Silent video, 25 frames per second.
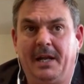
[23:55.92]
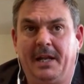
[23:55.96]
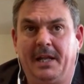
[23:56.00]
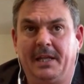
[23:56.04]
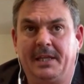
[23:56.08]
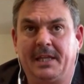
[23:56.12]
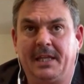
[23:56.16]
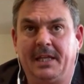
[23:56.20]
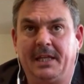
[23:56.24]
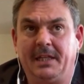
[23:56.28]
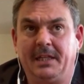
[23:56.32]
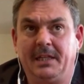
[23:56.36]
I
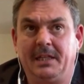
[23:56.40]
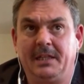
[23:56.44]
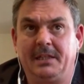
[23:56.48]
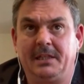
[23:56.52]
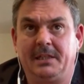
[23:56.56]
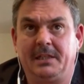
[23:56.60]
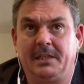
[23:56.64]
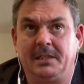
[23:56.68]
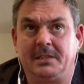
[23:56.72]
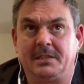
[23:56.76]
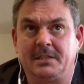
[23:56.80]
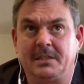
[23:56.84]
think
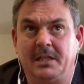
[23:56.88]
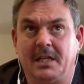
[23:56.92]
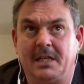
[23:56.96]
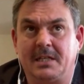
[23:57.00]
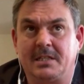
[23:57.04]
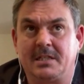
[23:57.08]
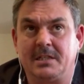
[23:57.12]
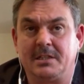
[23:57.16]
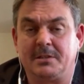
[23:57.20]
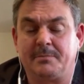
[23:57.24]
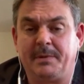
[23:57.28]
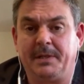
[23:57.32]
there's
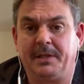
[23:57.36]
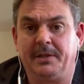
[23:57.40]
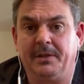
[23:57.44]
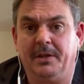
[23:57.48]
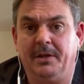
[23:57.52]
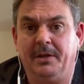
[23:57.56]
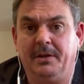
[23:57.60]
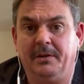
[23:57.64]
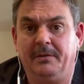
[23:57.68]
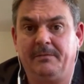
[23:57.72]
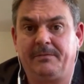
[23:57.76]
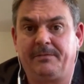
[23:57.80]
lessons been
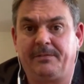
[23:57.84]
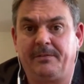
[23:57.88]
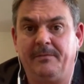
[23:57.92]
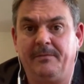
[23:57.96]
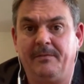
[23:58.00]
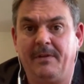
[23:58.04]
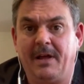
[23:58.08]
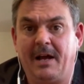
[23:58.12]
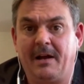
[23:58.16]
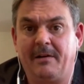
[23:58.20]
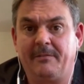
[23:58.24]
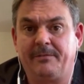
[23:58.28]
learned
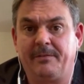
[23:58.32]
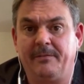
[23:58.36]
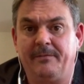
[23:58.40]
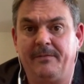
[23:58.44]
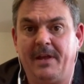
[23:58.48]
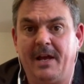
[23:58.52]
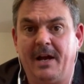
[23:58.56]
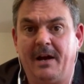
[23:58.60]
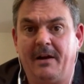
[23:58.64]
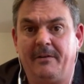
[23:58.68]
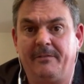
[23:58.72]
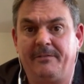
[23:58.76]
from the
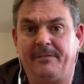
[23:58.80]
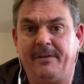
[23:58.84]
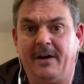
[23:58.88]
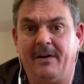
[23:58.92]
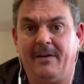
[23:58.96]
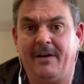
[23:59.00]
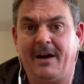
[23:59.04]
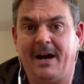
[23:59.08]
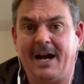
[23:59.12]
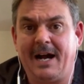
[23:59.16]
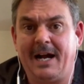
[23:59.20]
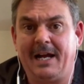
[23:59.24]

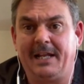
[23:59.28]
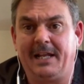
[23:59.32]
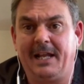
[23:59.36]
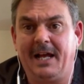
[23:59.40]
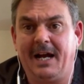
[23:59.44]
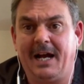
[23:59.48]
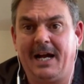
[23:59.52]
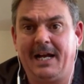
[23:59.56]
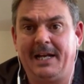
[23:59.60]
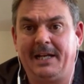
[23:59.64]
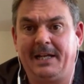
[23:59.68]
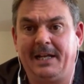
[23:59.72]
RFL.
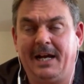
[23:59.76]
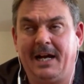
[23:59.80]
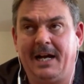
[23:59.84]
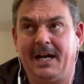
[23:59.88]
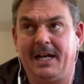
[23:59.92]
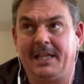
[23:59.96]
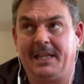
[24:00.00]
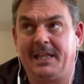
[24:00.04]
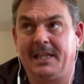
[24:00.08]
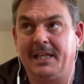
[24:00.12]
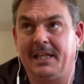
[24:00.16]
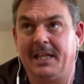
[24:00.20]

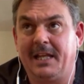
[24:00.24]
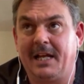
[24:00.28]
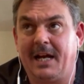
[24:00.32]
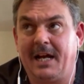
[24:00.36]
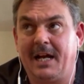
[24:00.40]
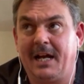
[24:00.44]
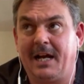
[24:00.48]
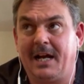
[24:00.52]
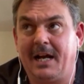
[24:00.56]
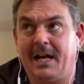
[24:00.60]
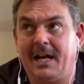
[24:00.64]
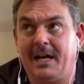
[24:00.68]

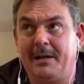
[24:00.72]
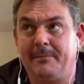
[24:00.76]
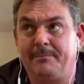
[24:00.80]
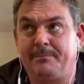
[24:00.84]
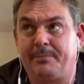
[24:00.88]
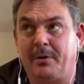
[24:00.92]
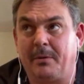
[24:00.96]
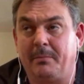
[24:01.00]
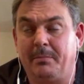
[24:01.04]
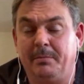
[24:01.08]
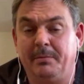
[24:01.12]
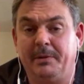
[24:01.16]
I
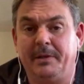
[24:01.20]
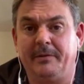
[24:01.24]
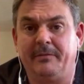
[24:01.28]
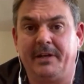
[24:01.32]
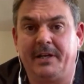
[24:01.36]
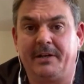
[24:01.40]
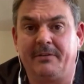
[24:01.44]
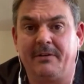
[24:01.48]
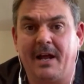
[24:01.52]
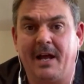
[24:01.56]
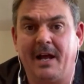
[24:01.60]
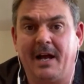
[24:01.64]
probably
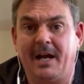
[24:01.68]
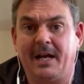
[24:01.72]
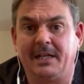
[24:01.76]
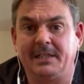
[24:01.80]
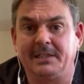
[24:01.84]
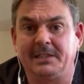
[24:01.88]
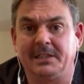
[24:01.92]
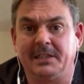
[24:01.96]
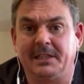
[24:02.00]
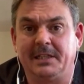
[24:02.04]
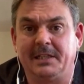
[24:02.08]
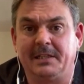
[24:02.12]
regret
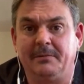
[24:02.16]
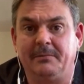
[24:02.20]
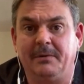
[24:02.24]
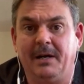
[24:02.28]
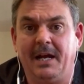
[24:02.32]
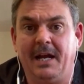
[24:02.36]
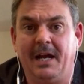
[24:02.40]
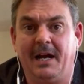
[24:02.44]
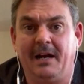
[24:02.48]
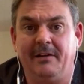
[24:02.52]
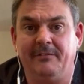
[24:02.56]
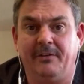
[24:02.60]
actually the
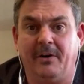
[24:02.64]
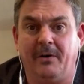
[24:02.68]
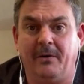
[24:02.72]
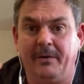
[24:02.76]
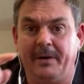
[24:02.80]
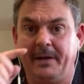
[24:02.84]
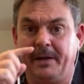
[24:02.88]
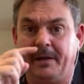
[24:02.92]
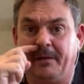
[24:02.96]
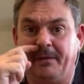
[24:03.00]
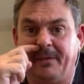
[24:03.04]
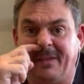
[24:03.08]
way I
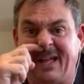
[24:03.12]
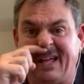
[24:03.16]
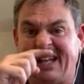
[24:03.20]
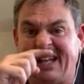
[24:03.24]
voted on